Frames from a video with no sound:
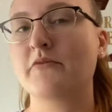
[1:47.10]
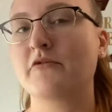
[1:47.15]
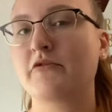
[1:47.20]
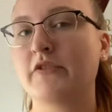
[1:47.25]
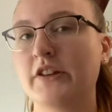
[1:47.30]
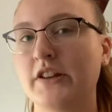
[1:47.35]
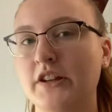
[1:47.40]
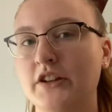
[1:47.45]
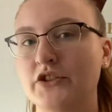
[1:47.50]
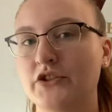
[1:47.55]

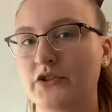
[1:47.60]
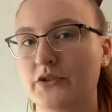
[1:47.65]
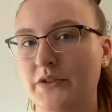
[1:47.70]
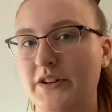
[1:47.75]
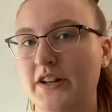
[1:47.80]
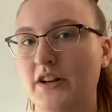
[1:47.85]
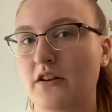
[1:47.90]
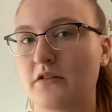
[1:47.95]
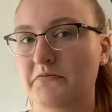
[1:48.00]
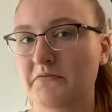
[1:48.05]
really
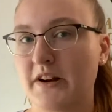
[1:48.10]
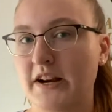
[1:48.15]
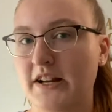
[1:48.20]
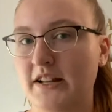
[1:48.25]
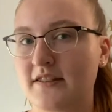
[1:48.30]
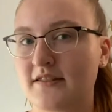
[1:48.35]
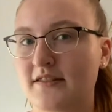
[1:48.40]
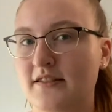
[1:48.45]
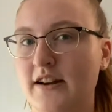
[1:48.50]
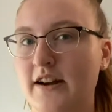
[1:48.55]
enjoying her writing
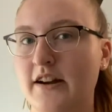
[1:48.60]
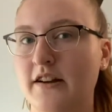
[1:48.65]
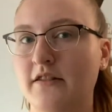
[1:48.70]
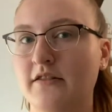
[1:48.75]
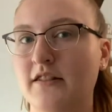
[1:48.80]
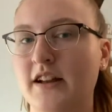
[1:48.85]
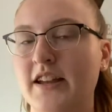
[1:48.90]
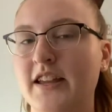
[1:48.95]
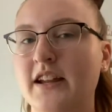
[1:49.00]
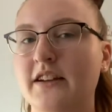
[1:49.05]
style.
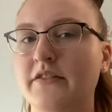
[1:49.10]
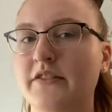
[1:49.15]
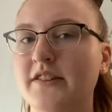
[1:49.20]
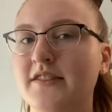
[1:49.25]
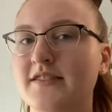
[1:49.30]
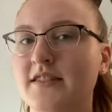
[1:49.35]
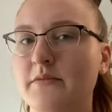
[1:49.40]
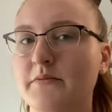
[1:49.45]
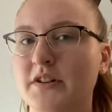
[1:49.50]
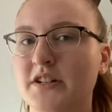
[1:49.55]
I can't really
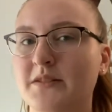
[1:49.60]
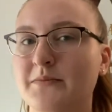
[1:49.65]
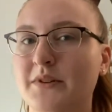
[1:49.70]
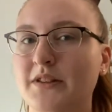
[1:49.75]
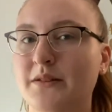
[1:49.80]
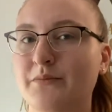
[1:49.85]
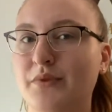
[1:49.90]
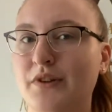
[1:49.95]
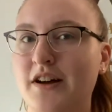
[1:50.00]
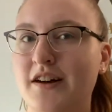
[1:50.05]
say much about
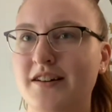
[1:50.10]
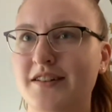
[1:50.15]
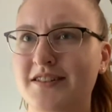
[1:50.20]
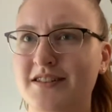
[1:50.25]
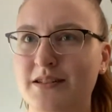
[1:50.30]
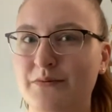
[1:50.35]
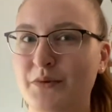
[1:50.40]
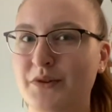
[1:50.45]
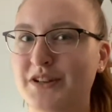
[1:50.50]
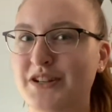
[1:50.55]
the plot because
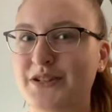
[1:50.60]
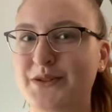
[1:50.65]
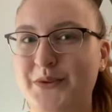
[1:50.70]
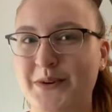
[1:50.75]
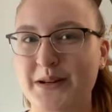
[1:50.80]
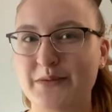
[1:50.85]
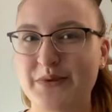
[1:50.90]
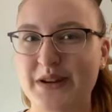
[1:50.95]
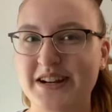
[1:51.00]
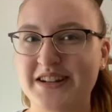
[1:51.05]
I'm only
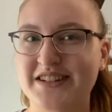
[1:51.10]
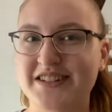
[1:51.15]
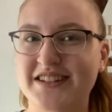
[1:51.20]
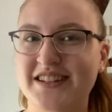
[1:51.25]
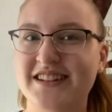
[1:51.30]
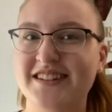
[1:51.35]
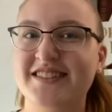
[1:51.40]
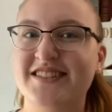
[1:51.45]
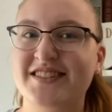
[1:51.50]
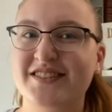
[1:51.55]
20 pages
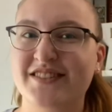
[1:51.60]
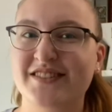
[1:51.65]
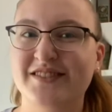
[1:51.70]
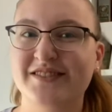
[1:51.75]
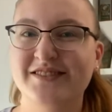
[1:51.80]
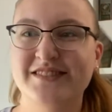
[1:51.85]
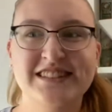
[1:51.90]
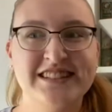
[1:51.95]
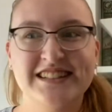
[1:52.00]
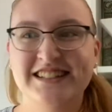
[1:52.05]
in, so